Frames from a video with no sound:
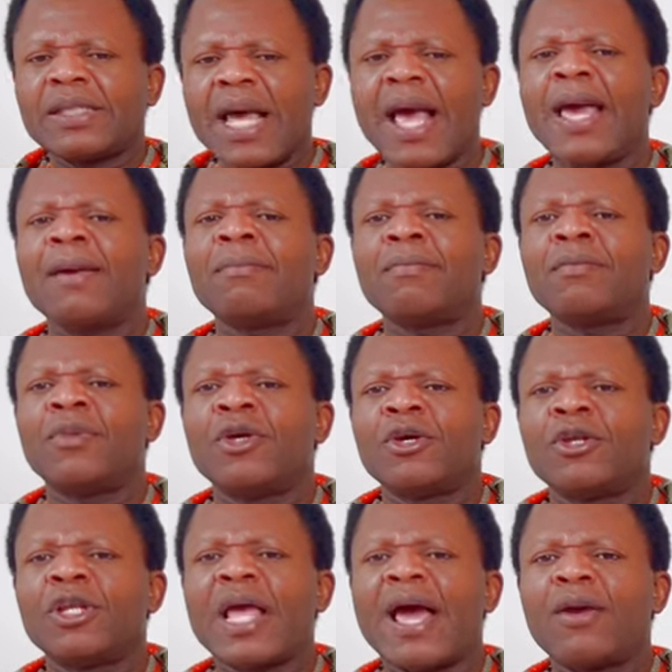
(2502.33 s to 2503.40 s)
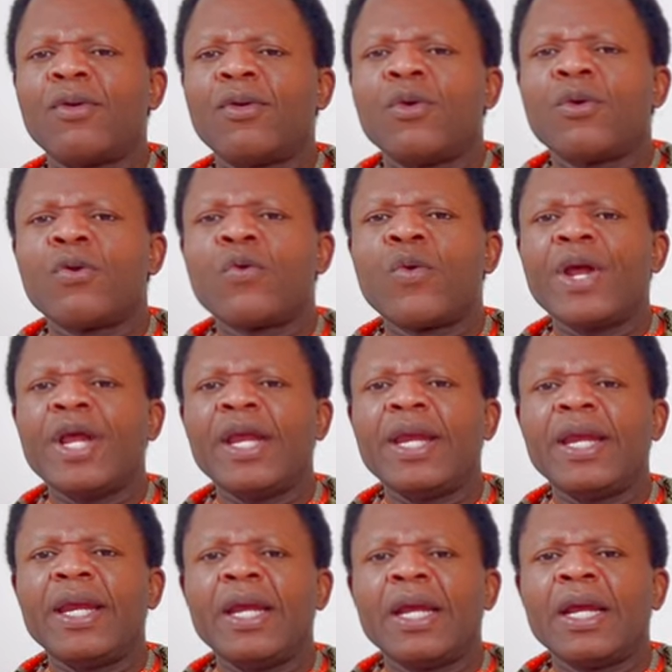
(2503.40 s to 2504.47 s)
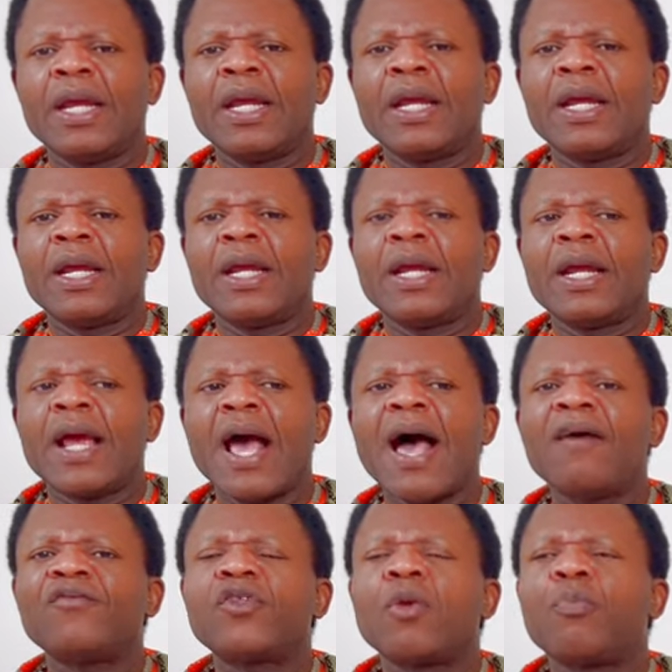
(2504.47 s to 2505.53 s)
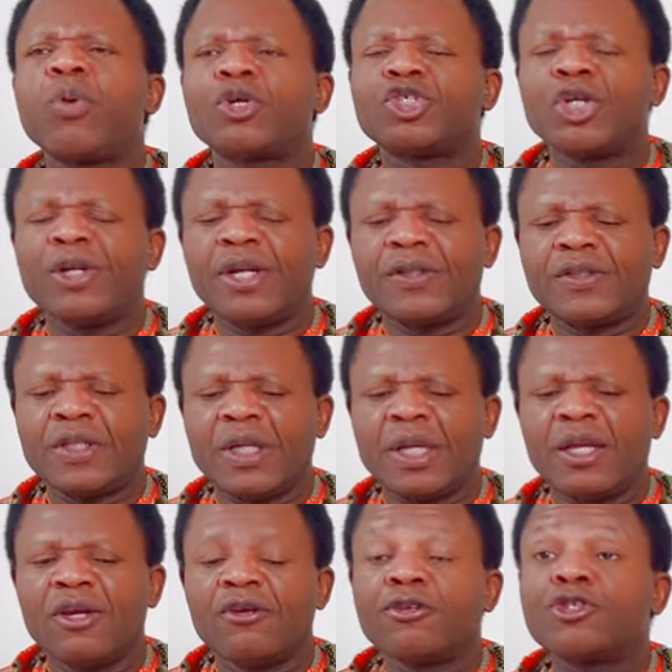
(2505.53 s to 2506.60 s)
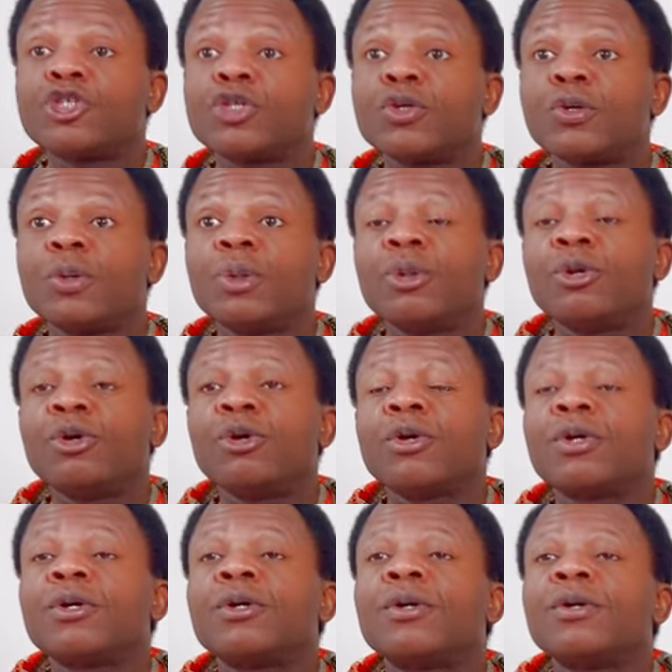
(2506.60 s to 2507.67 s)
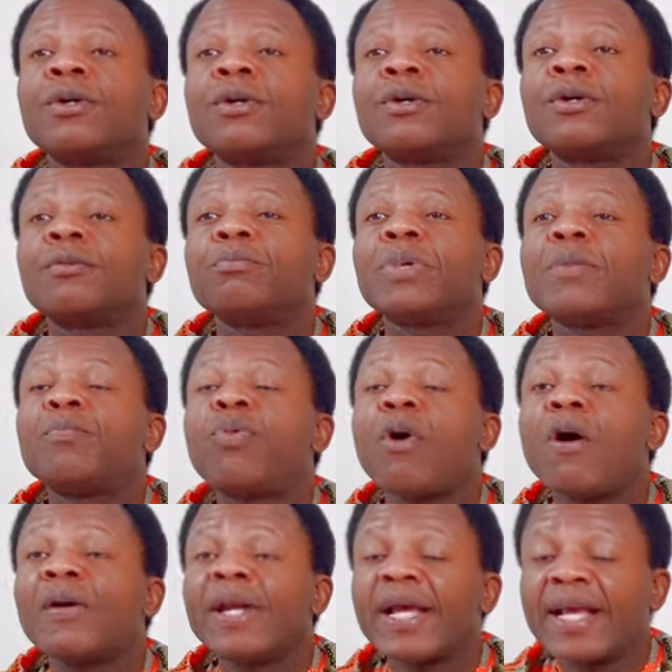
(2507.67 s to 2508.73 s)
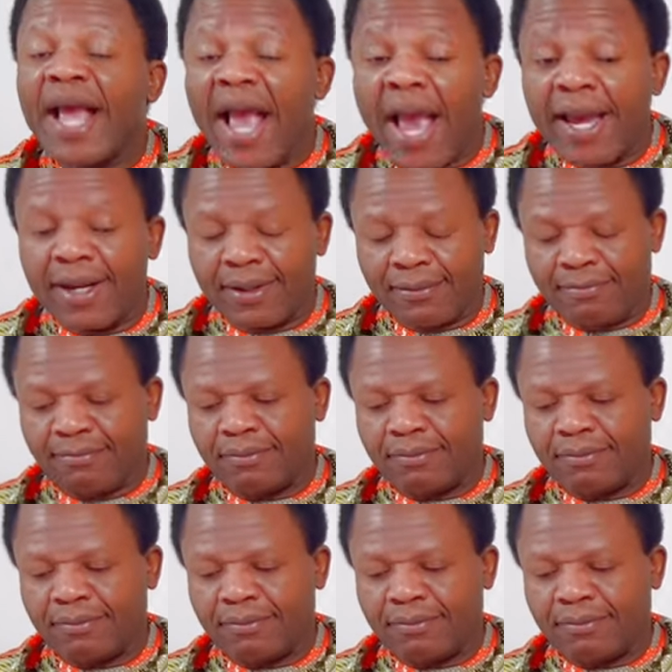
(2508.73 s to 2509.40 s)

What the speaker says: time that we have the opportunity to be born again.